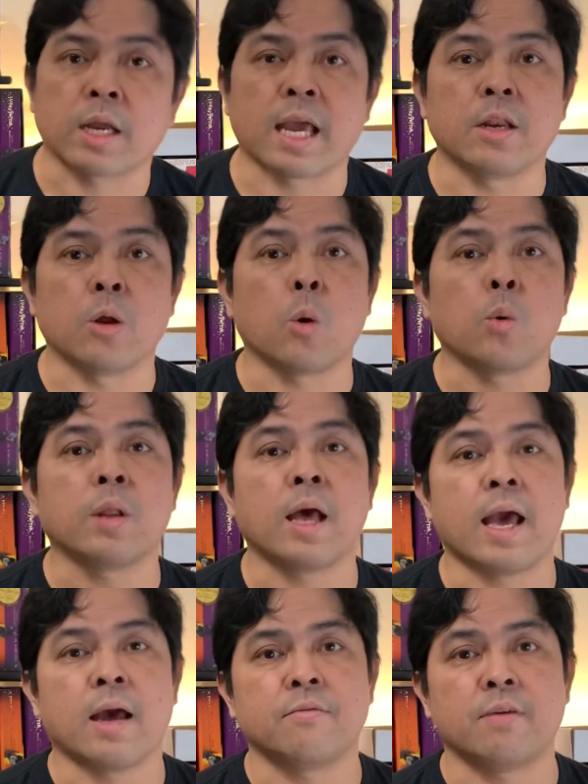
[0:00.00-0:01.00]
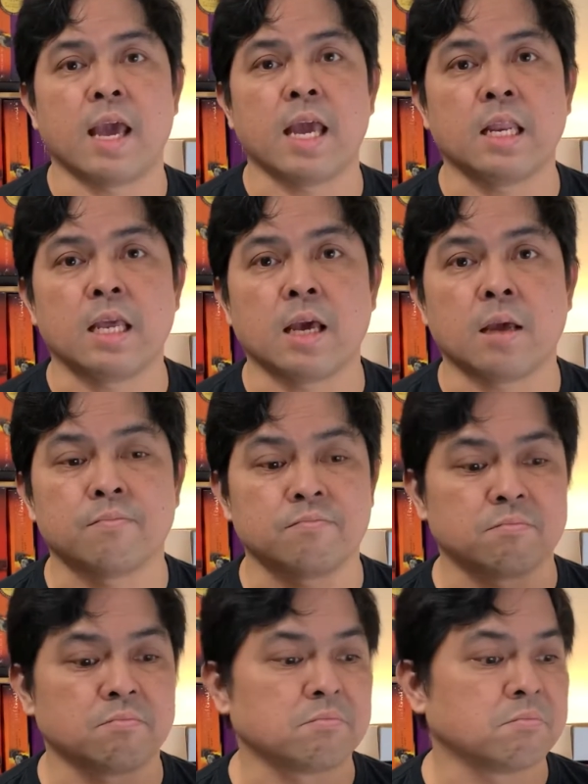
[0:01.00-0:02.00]
I don't have any
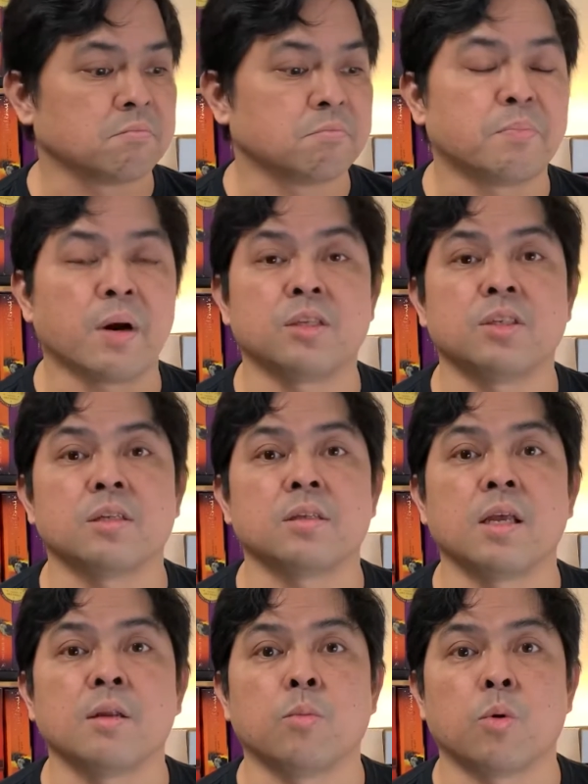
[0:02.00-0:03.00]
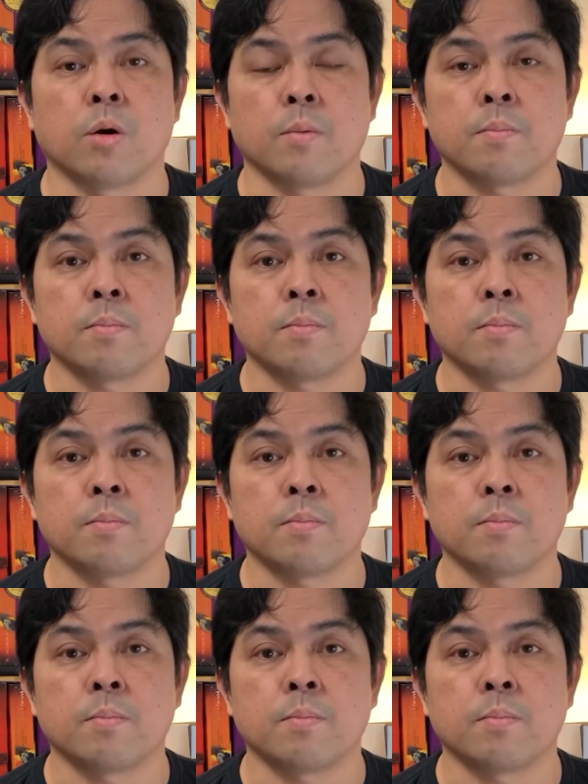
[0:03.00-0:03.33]
budget anymore.